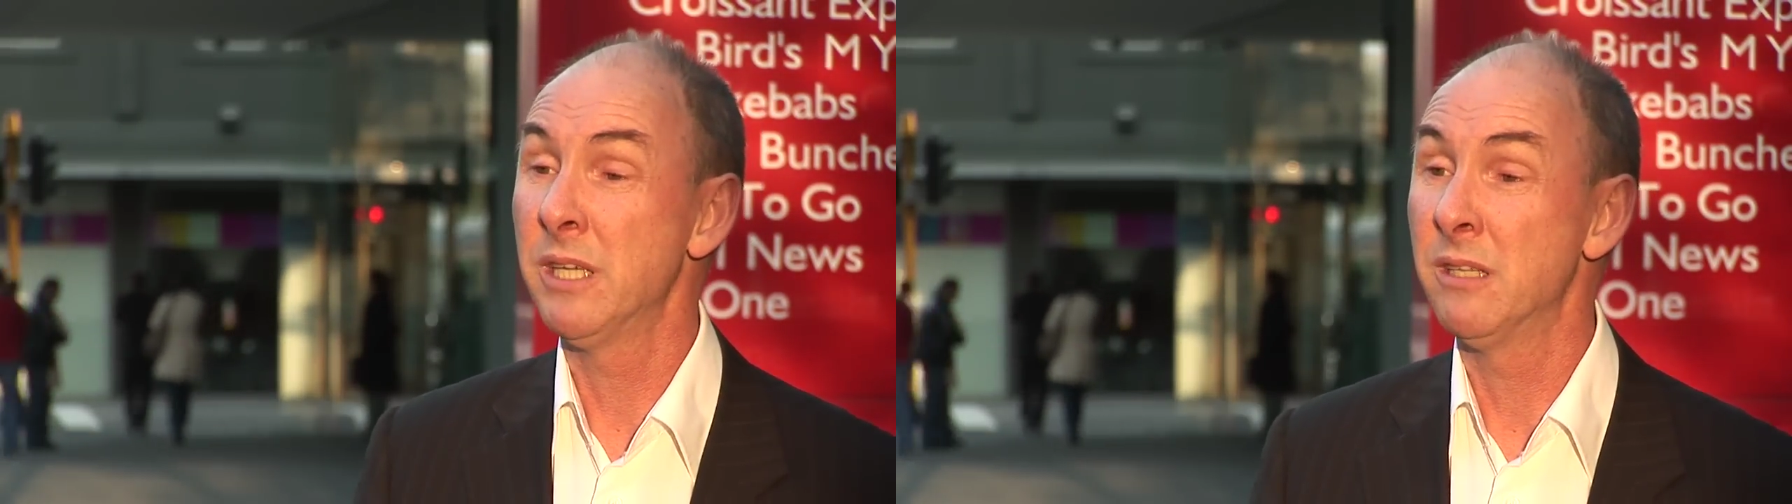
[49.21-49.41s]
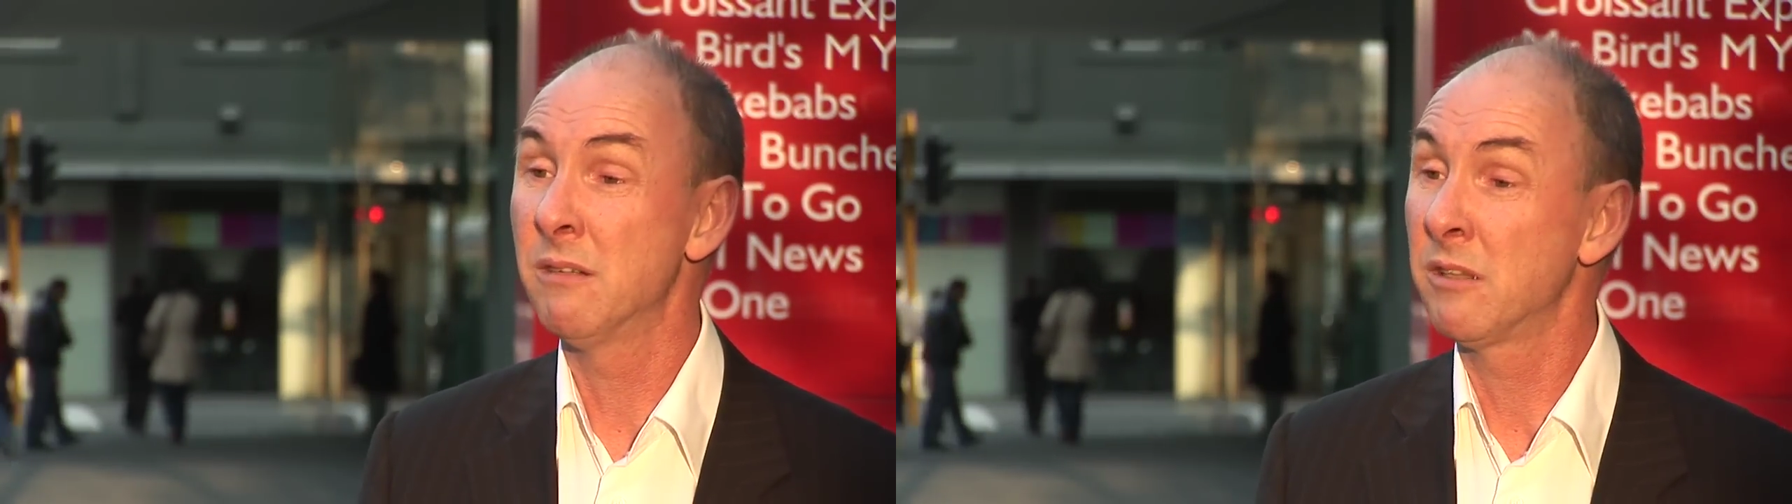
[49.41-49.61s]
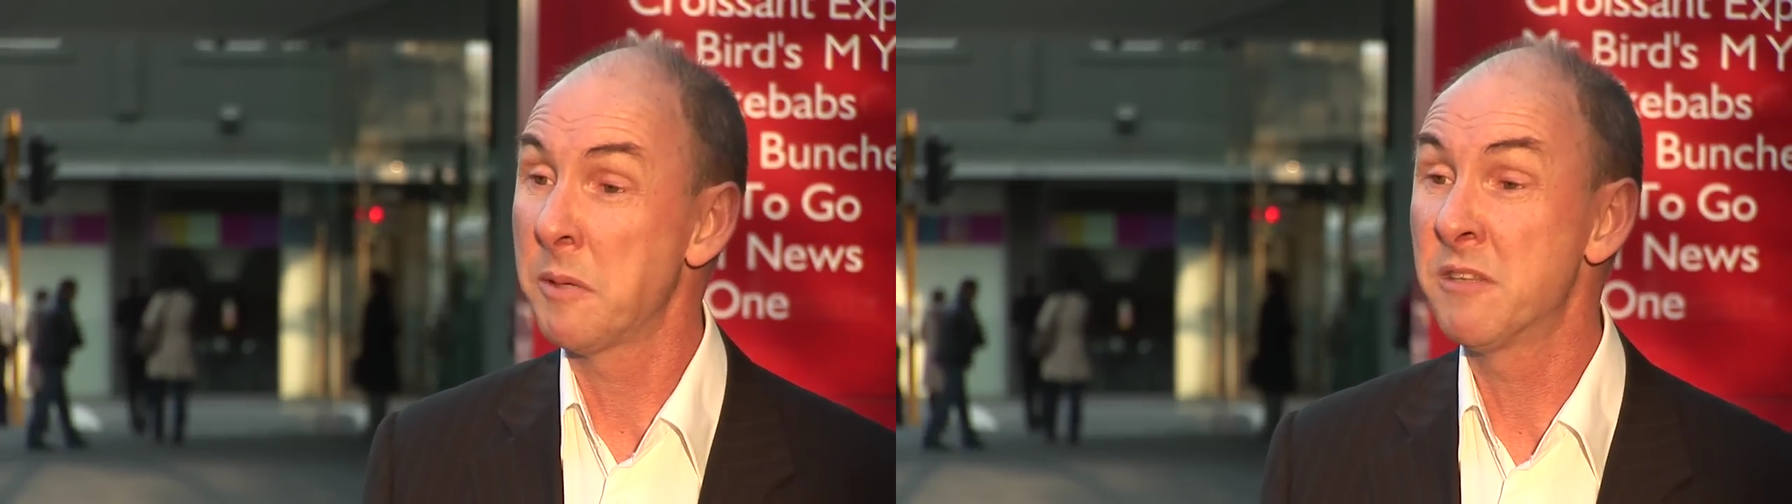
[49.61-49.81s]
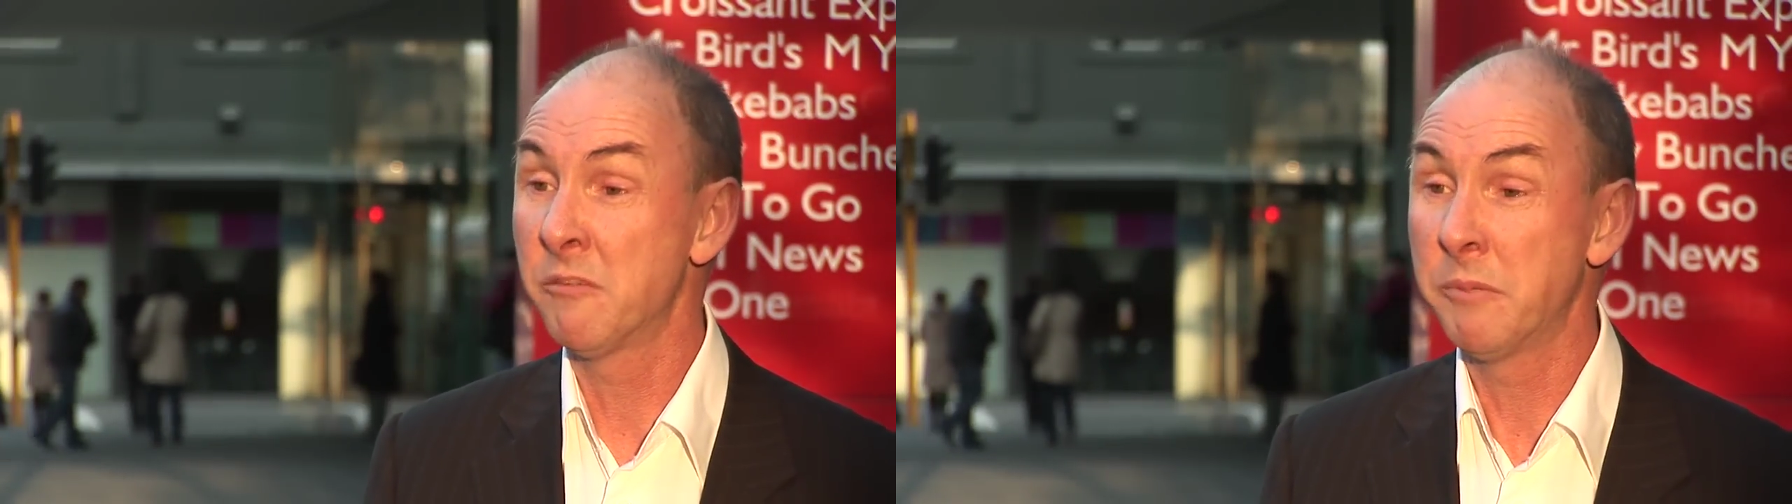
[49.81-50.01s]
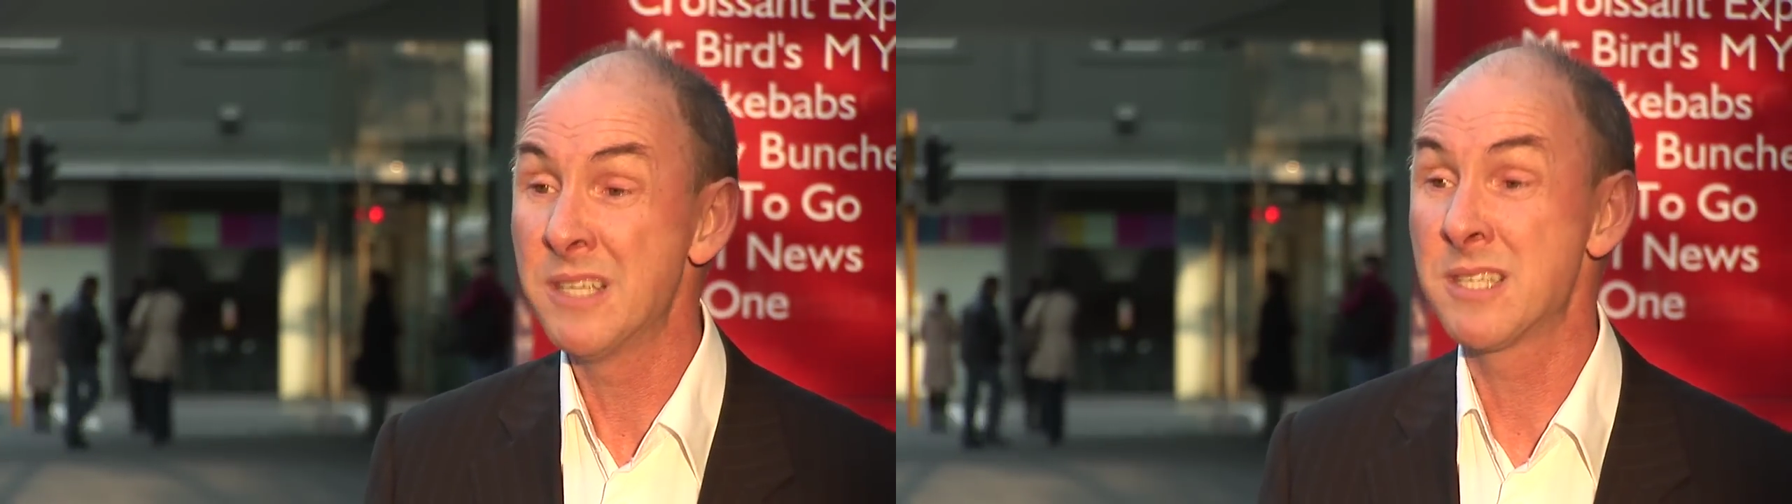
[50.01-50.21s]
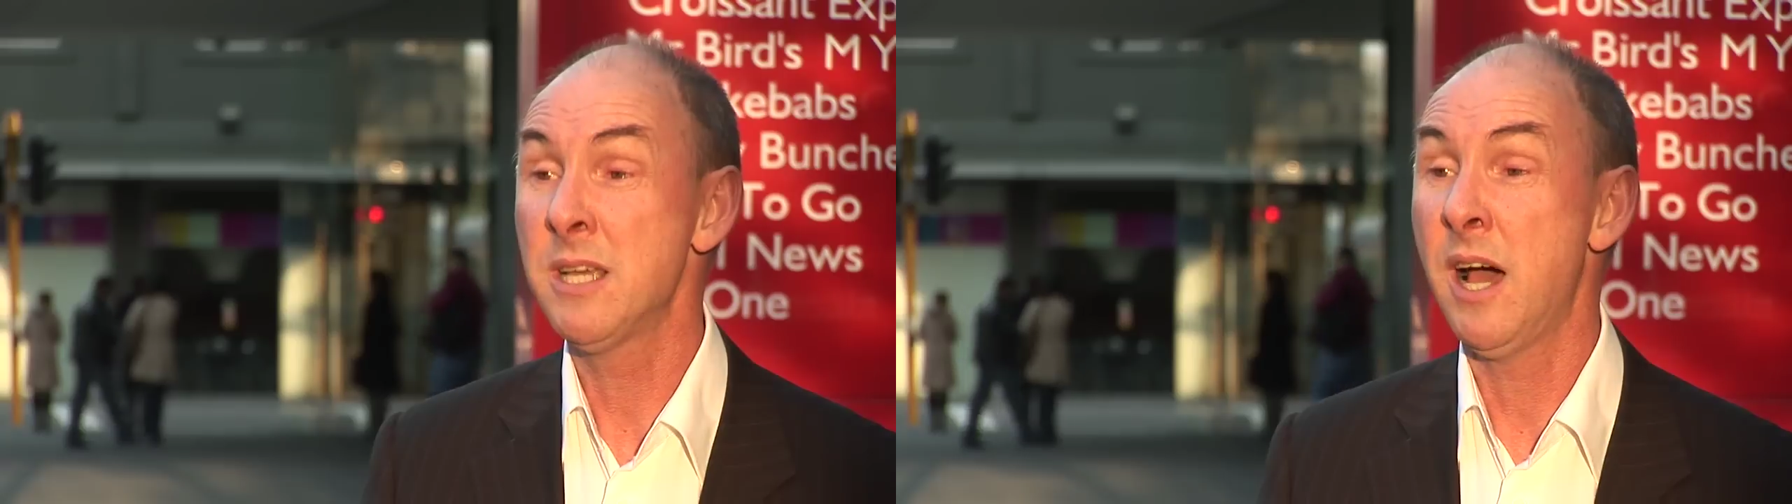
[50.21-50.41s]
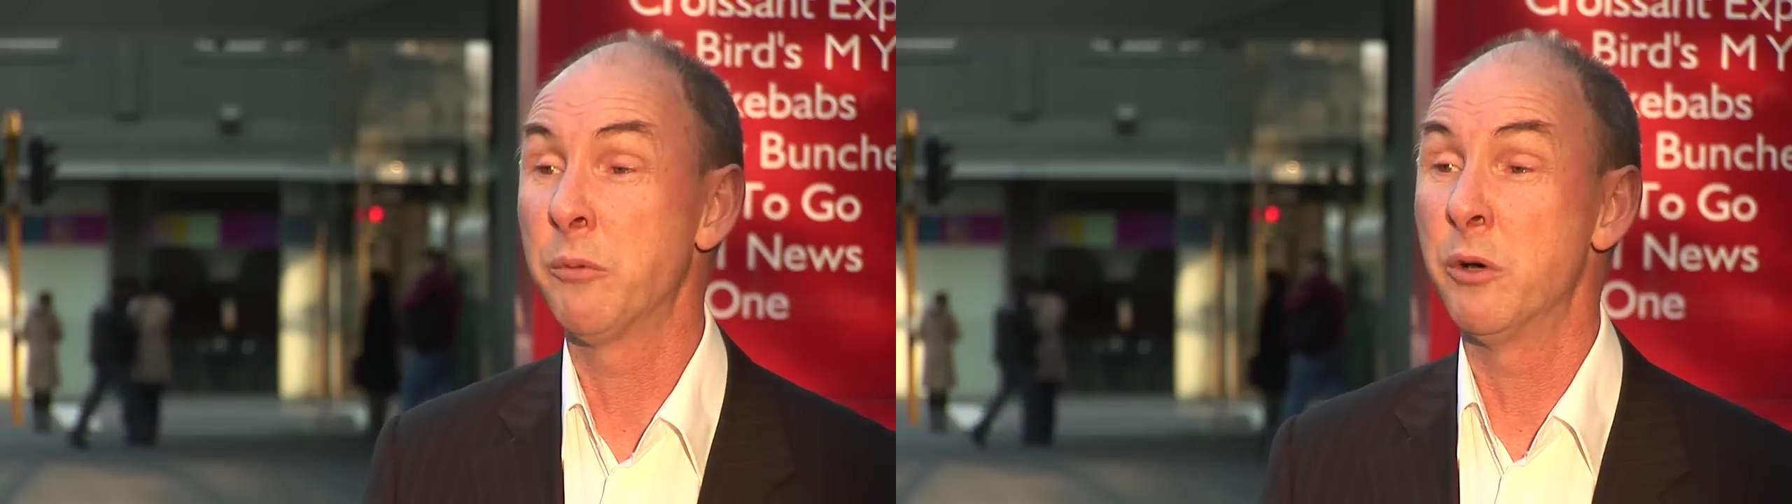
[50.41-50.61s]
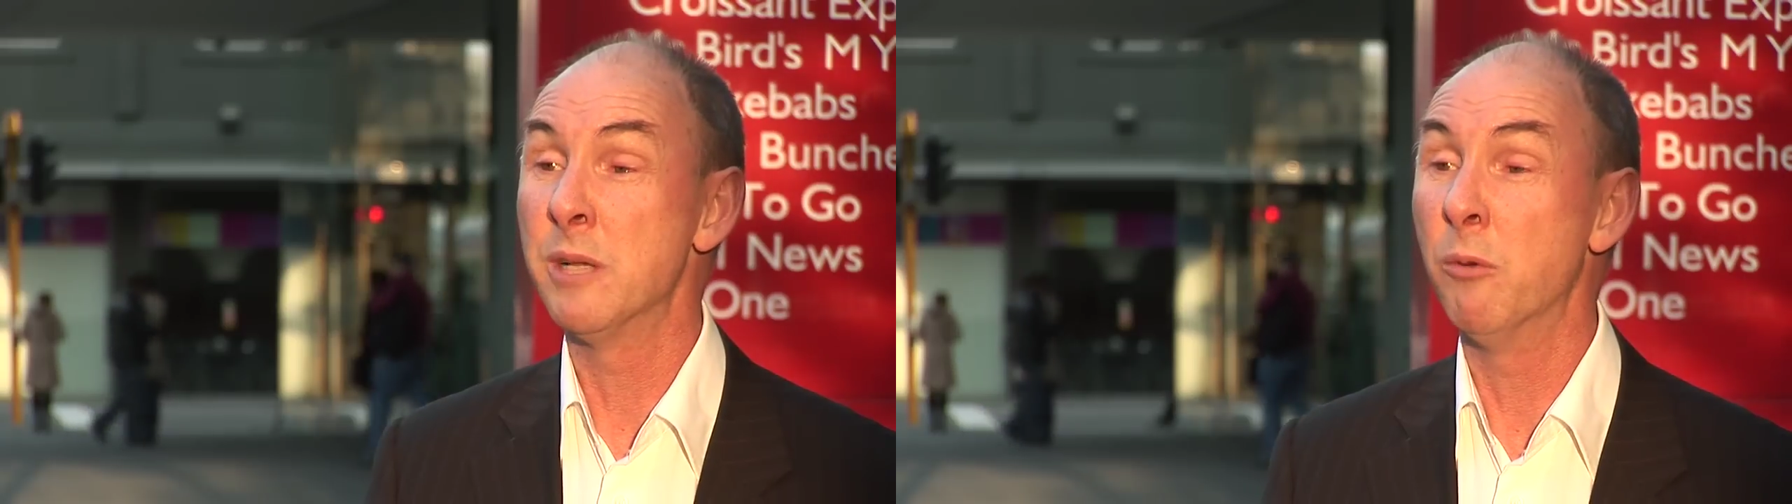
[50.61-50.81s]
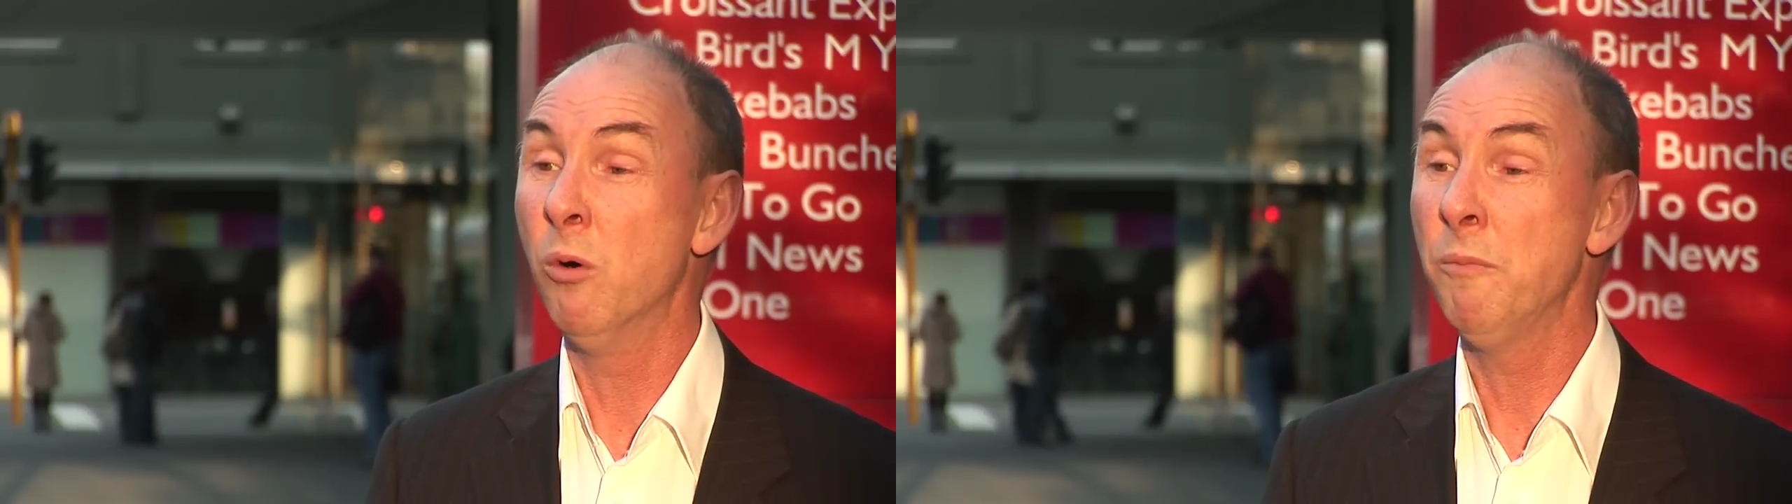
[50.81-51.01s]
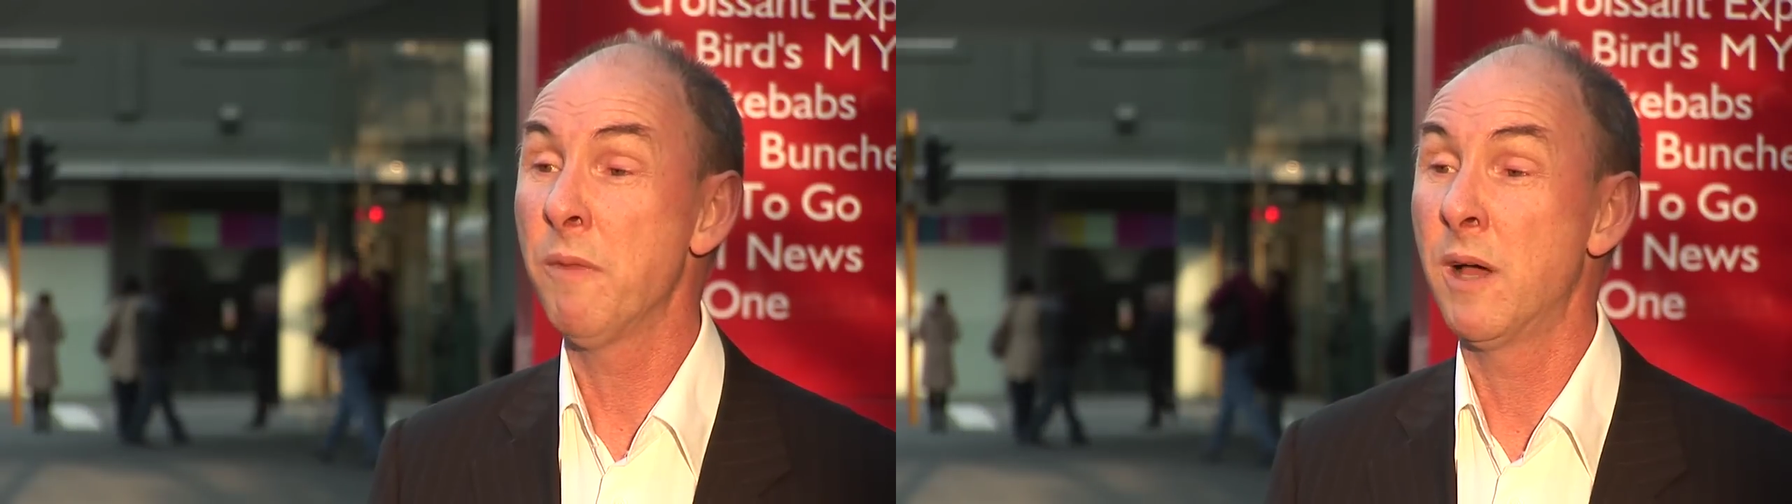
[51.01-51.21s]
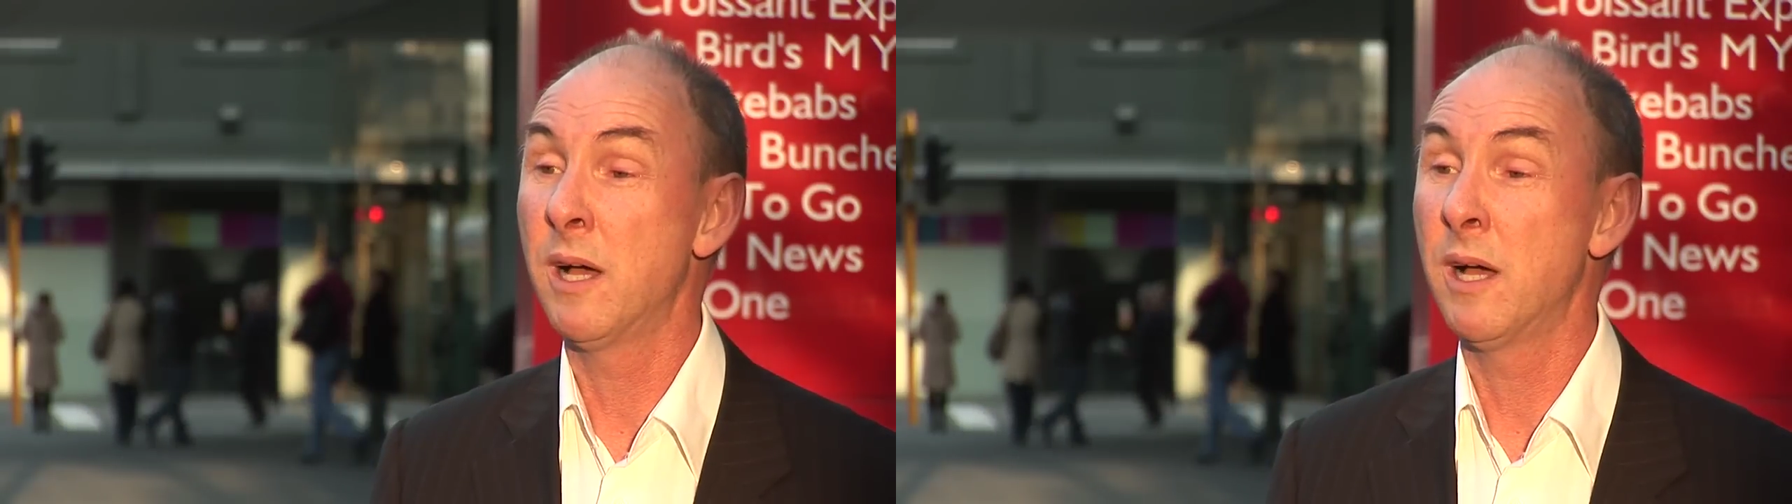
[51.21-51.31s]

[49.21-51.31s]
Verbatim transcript: in expensive PC hardware anymore.